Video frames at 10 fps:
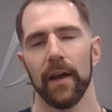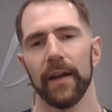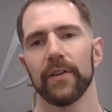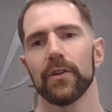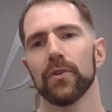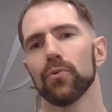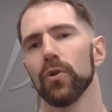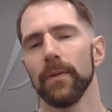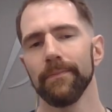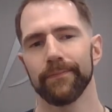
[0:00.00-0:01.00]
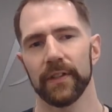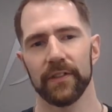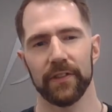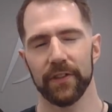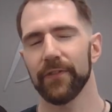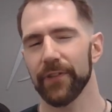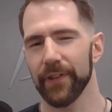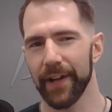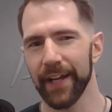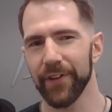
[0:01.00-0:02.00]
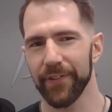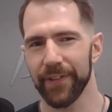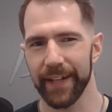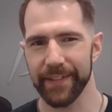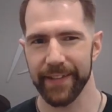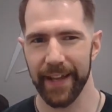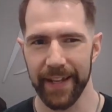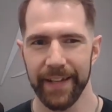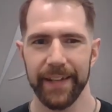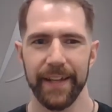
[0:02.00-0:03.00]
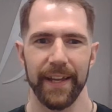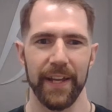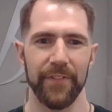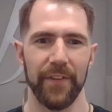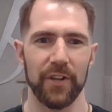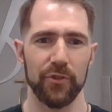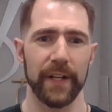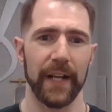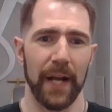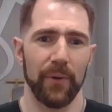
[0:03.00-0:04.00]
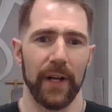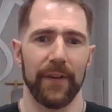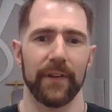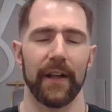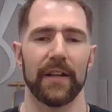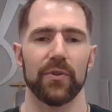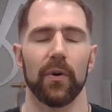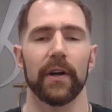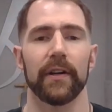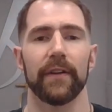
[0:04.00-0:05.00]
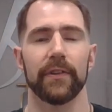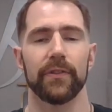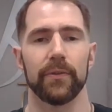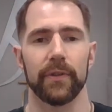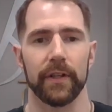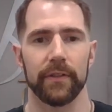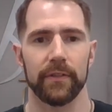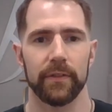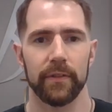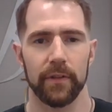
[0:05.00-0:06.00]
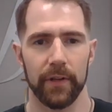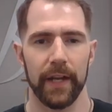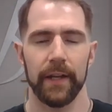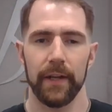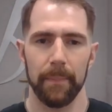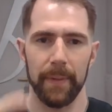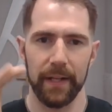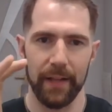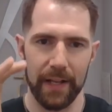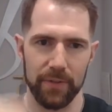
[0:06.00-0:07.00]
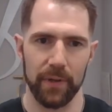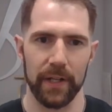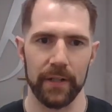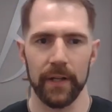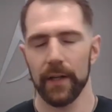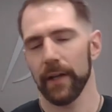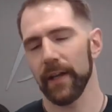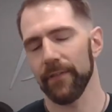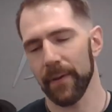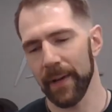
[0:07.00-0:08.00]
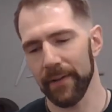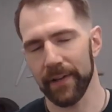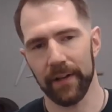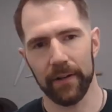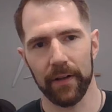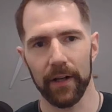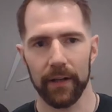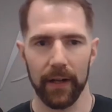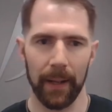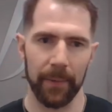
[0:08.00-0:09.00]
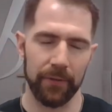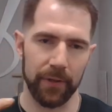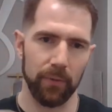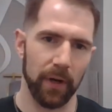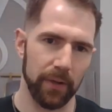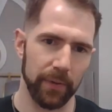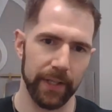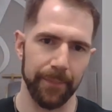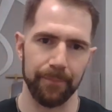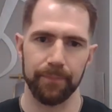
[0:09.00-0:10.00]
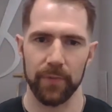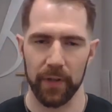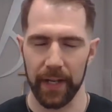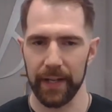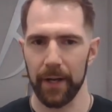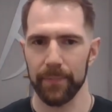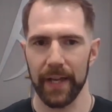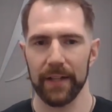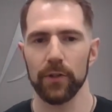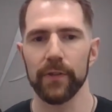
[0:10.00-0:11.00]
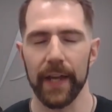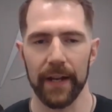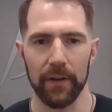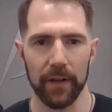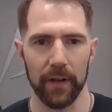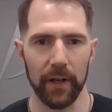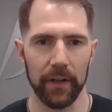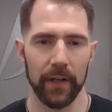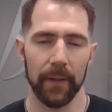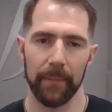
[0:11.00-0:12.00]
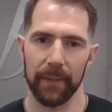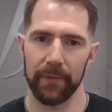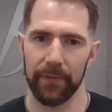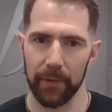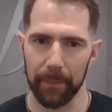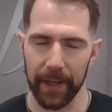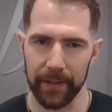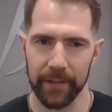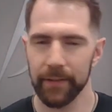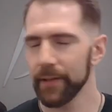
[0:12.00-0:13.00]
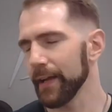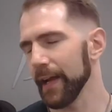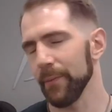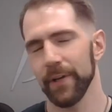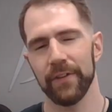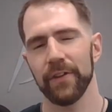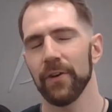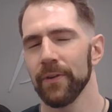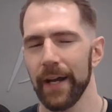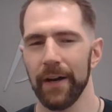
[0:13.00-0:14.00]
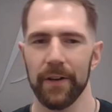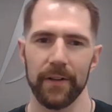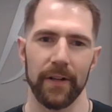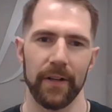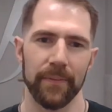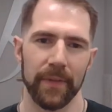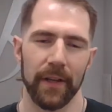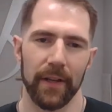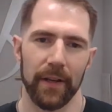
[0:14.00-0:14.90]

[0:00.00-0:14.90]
Another good rule, and this is good for your hangover the next day, if I drink, I will have a glass of water every 2 drinks. Okay, big glass of water. If I'm having alcohol, I'm going to drink water with it. Okay, help dilute that alcohol, make me feel better. And we all know alcohol,